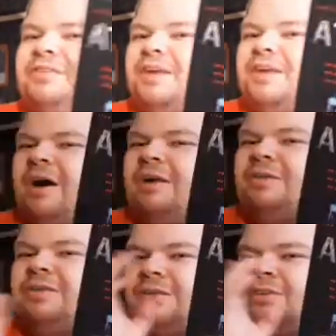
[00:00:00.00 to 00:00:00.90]
thing about
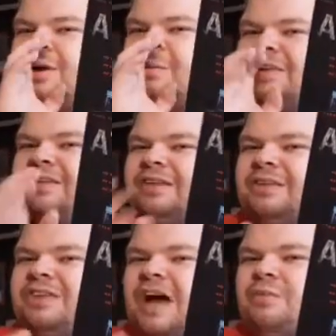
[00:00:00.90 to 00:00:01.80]
it, the only thing
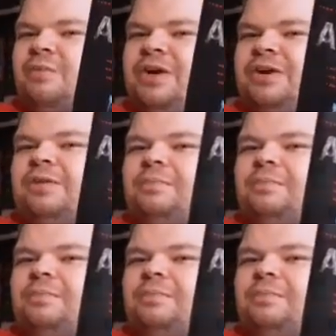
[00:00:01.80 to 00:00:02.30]
that's kind of weird